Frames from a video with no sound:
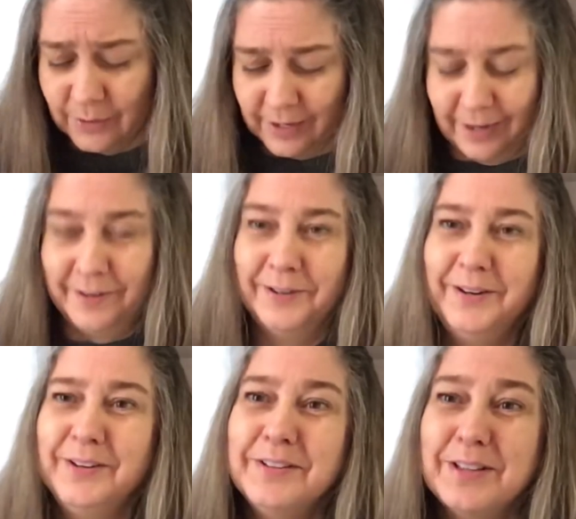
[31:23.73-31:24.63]
care.
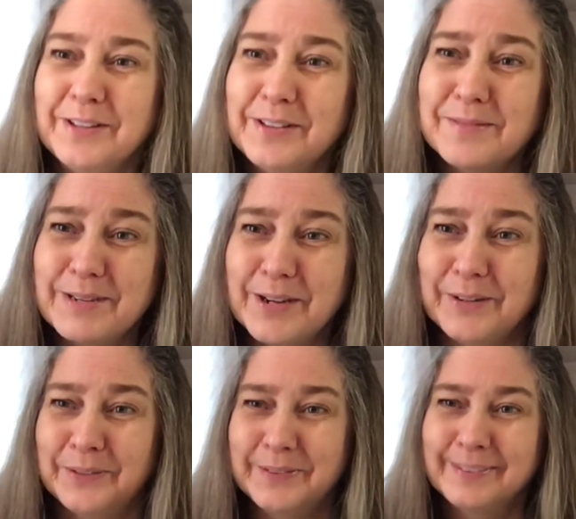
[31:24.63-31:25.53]
let me know.
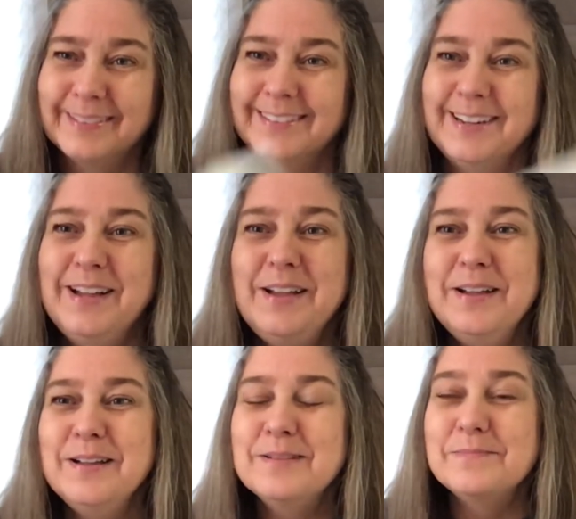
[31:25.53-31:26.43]

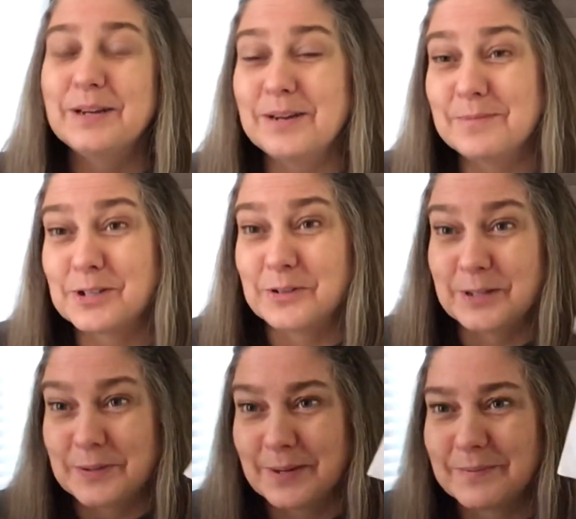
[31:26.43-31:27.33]
But I'm going to show it
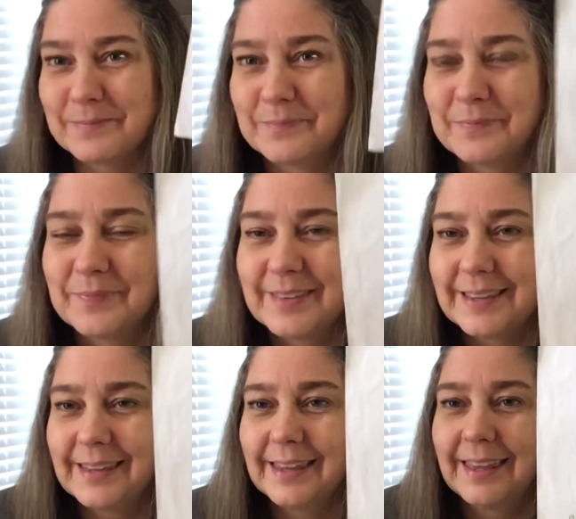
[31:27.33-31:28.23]
anyway.
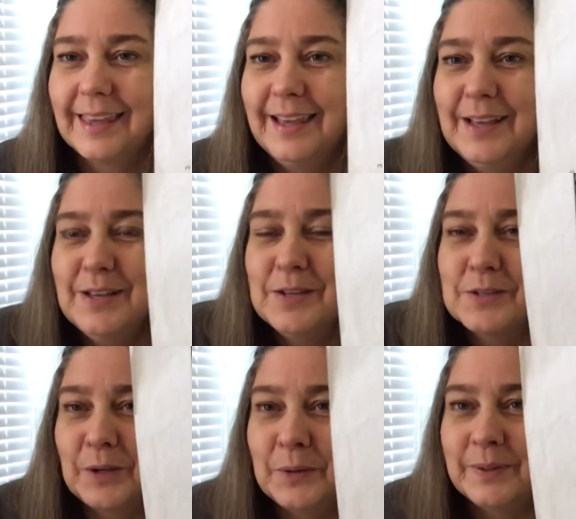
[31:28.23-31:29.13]

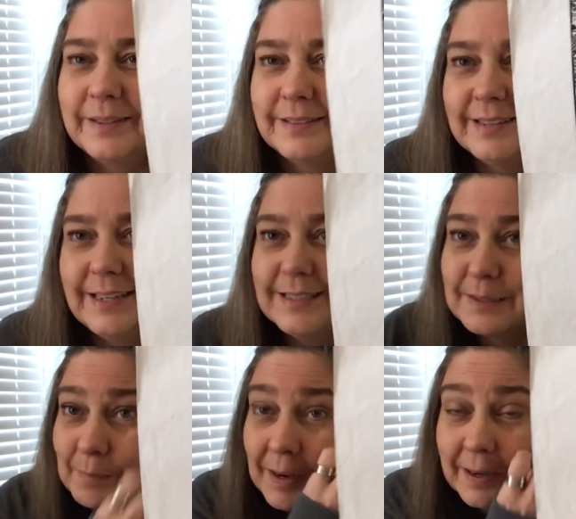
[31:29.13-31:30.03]
So it's
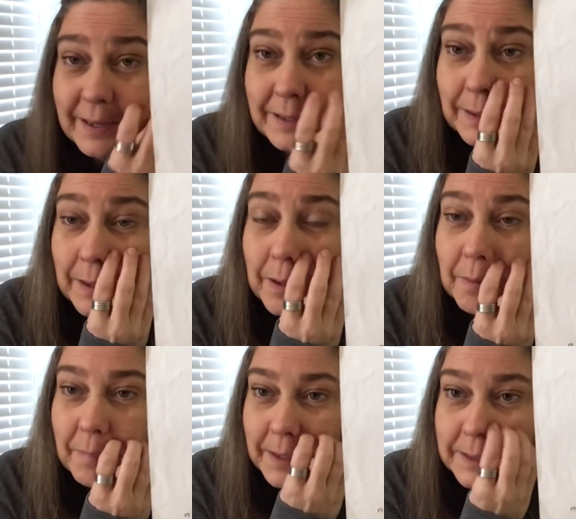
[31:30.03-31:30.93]
my,
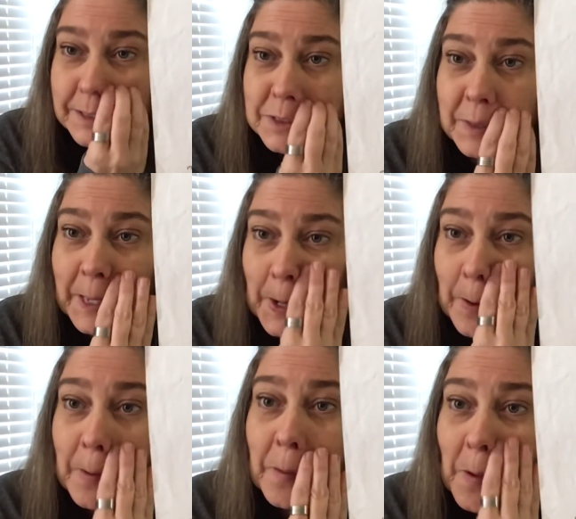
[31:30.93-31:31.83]
um, I got an itch right here.
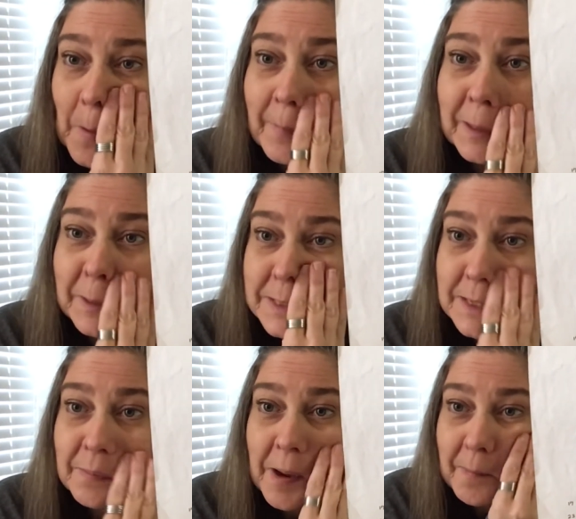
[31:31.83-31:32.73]
My little
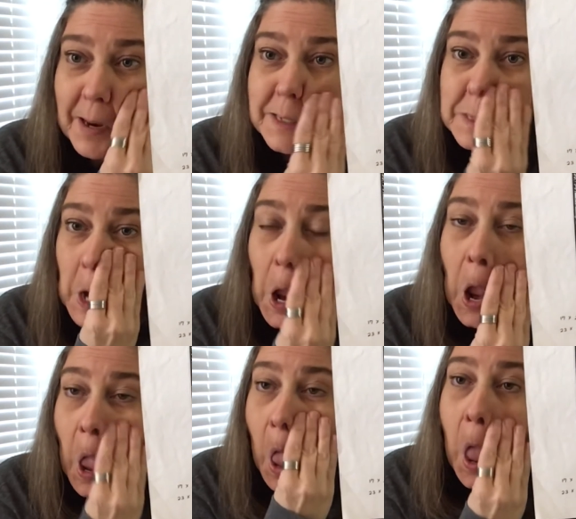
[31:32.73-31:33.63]
CPAP mask.
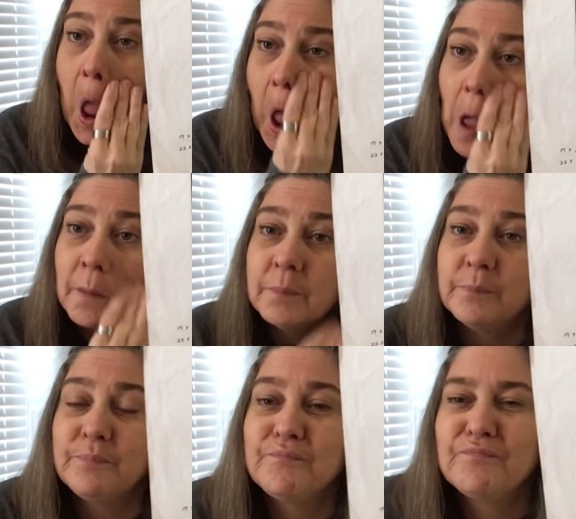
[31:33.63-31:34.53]
Um,
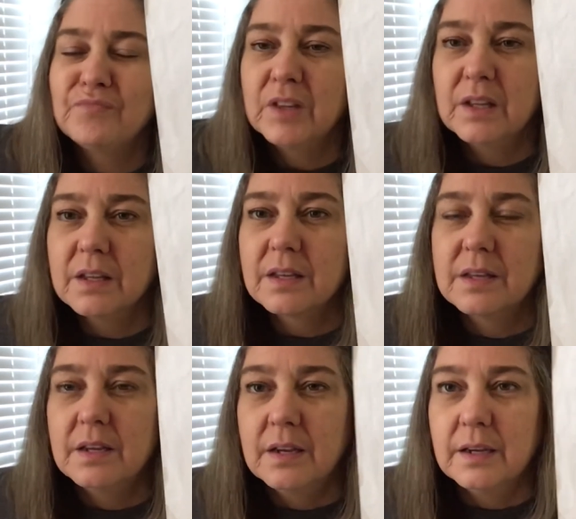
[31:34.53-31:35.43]

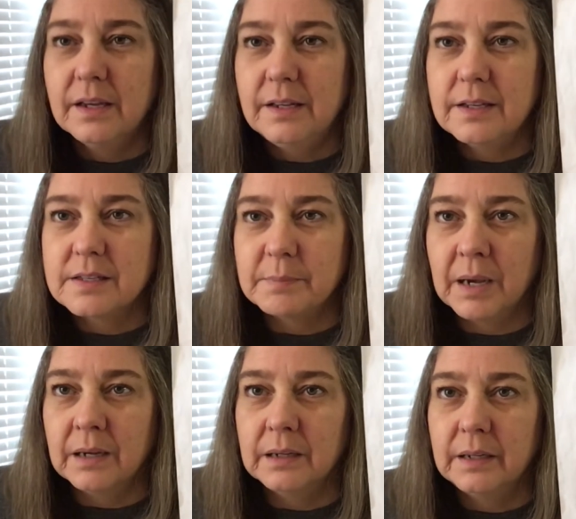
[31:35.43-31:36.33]
it is
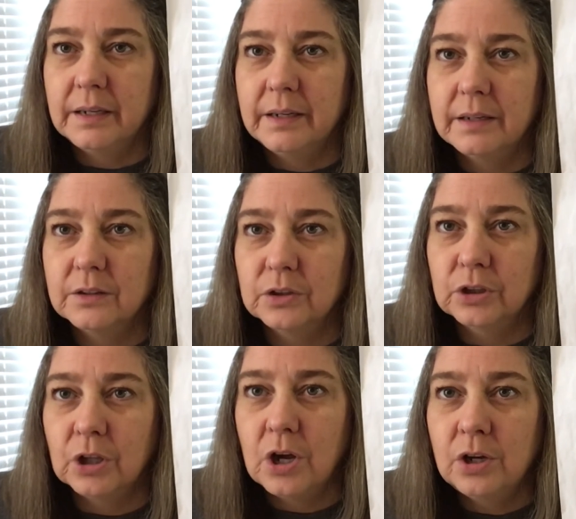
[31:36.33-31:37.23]
my
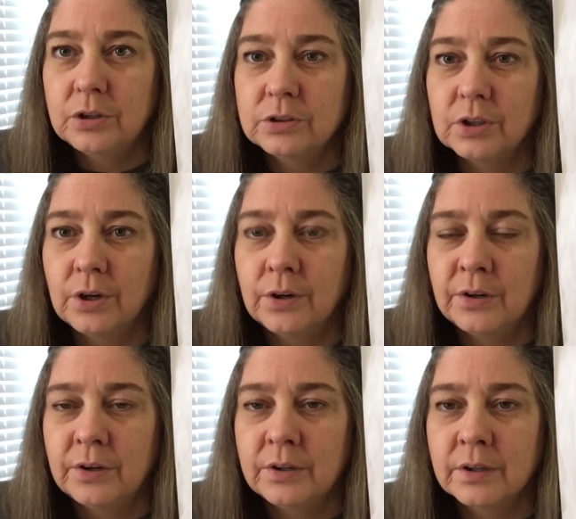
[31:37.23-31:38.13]
long
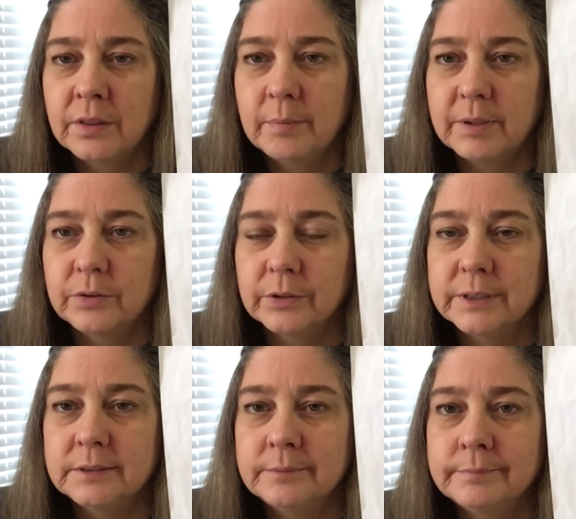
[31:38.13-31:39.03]
dog, the
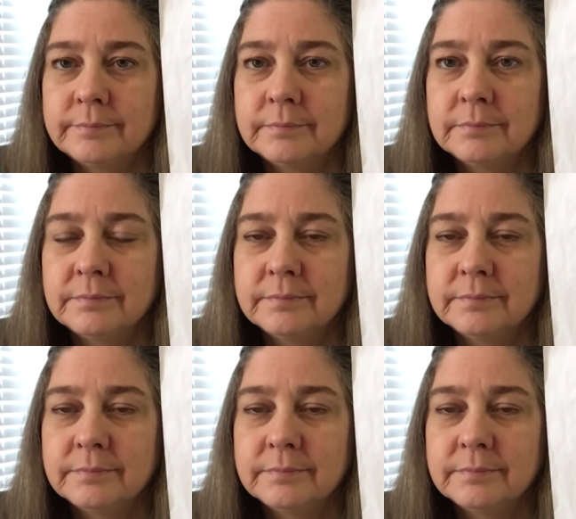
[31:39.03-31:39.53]
pilgrim.